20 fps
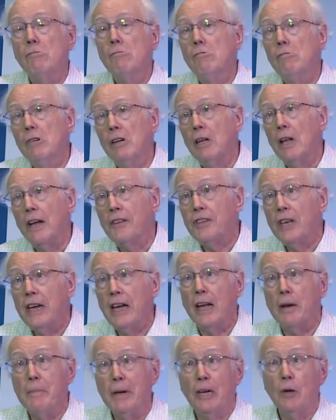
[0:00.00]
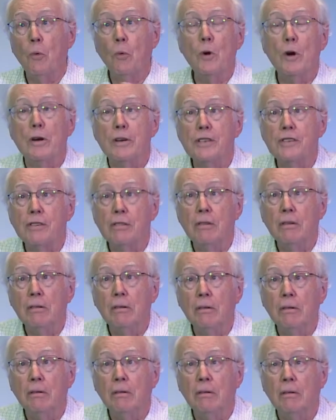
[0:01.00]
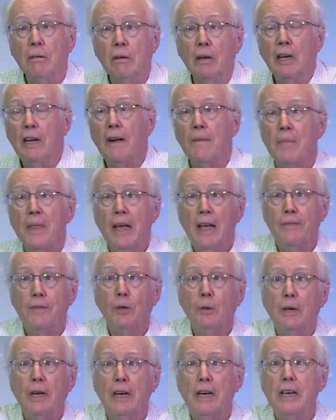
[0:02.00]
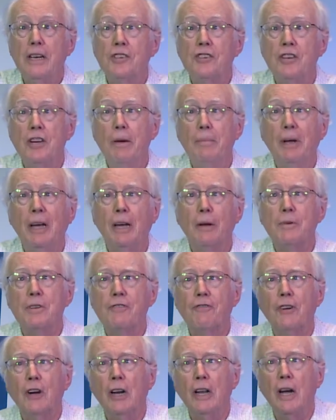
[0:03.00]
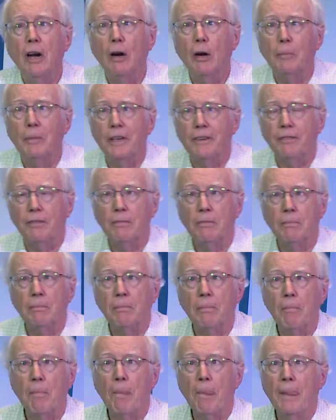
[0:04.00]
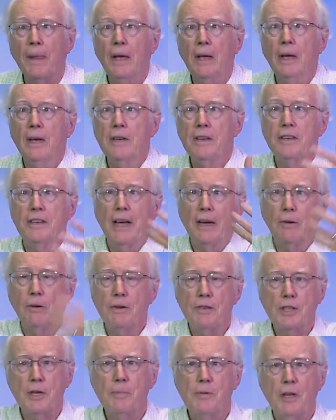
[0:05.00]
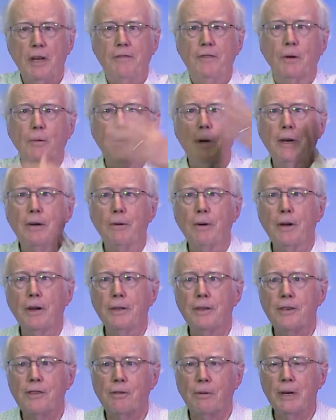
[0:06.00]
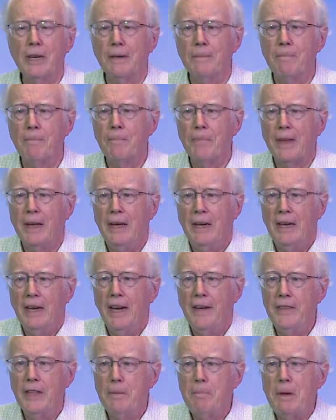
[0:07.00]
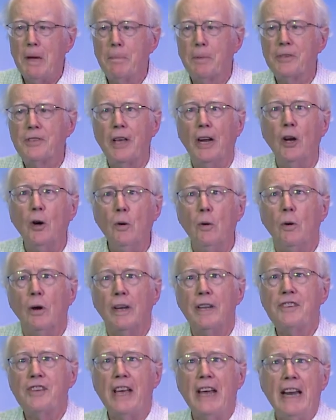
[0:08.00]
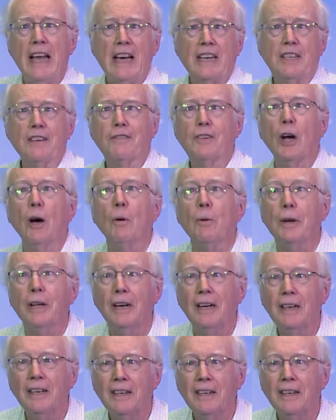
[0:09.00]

Well, I'll tell you how to make it worse. If you look at HTML, it was fairly harmless. You download some stuff, you render it on the screen. And then people said, ooh, let's add active code.